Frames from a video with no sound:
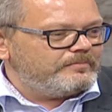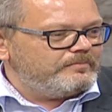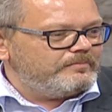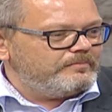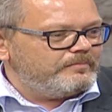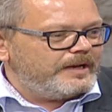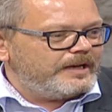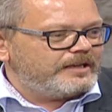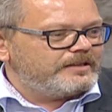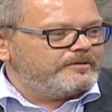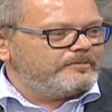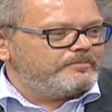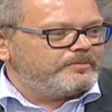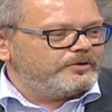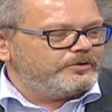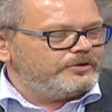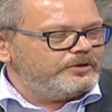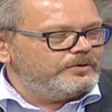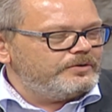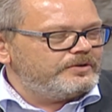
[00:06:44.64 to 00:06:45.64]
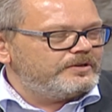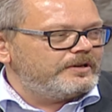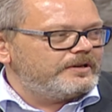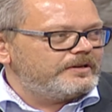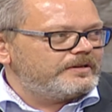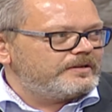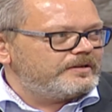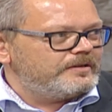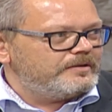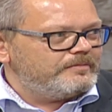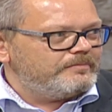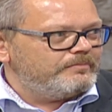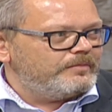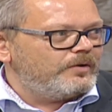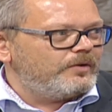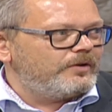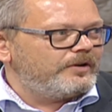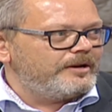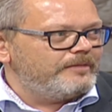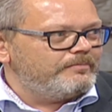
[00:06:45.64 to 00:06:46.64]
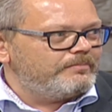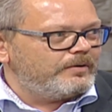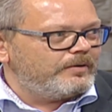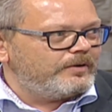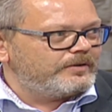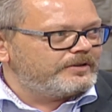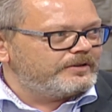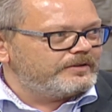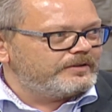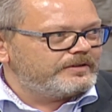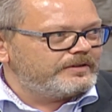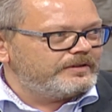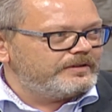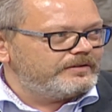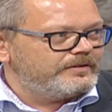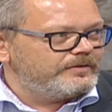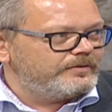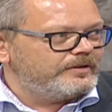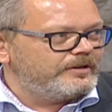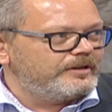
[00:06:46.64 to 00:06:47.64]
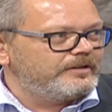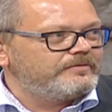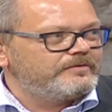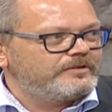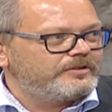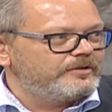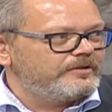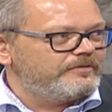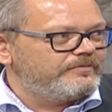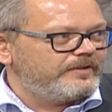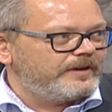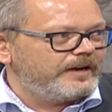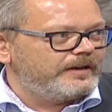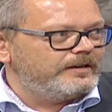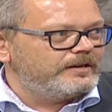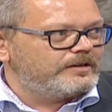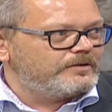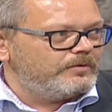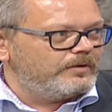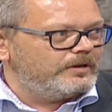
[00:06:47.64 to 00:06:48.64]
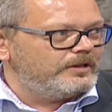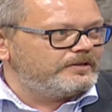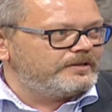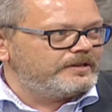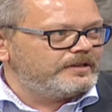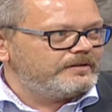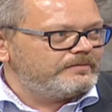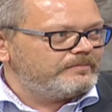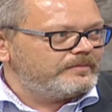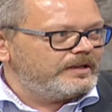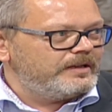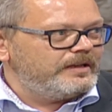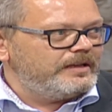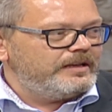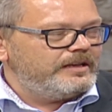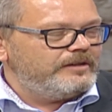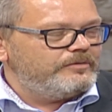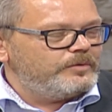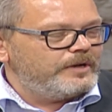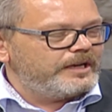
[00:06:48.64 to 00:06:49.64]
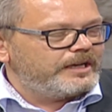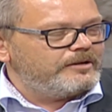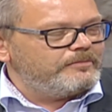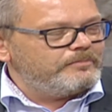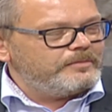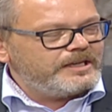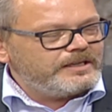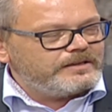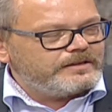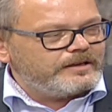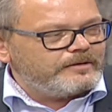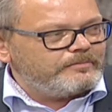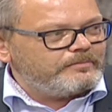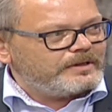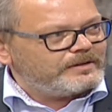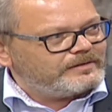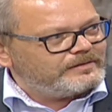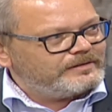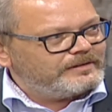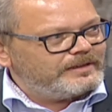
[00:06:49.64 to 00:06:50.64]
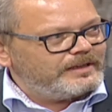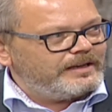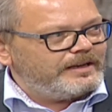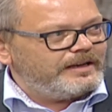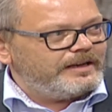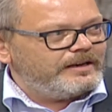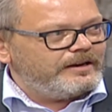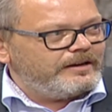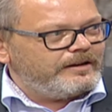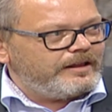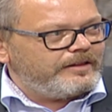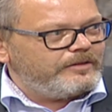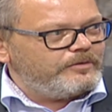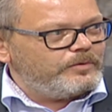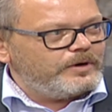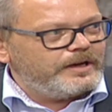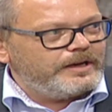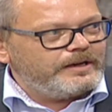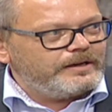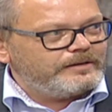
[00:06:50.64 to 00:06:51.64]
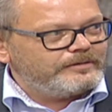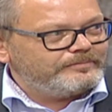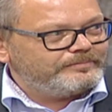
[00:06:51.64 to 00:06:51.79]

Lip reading: make the producers more important to the final quality, if we can meet them in another way,